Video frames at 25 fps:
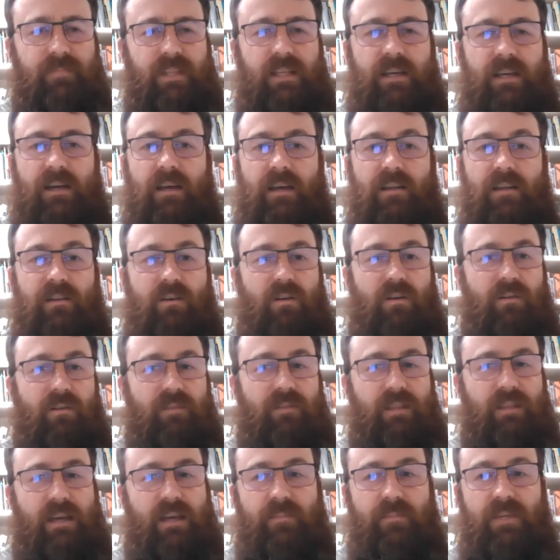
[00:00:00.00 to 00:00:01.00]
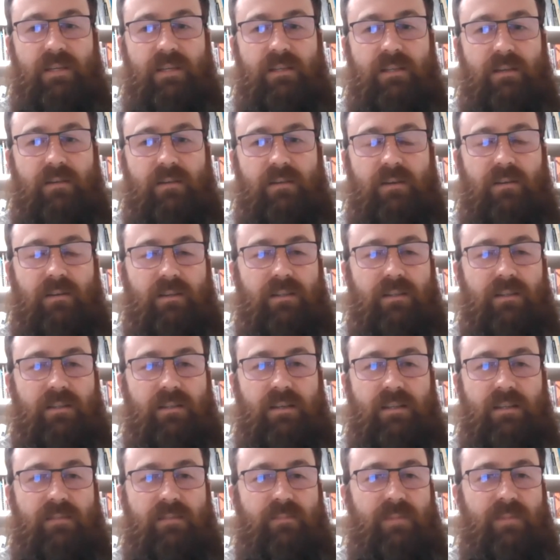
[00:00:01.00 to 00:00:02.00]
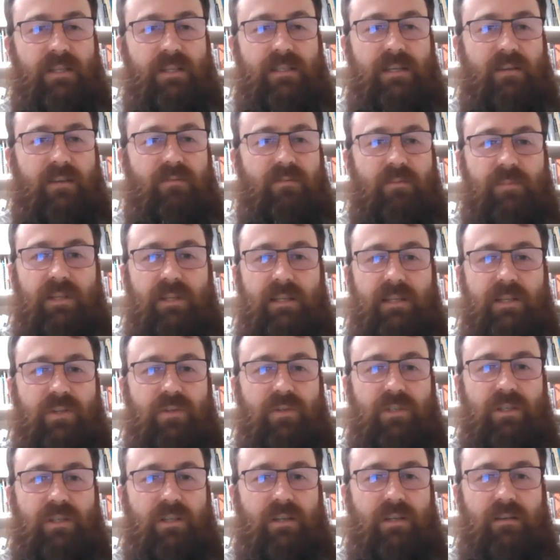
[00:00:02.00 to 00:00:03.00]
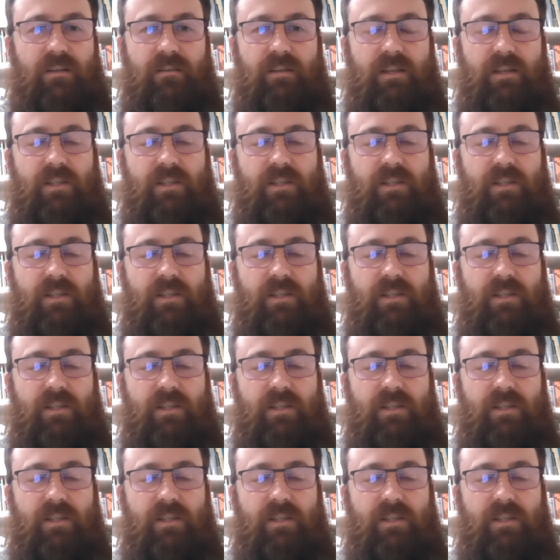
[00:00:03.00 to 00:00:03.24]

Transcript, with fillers: Yeah, a lot of that material is, is missing from the literature.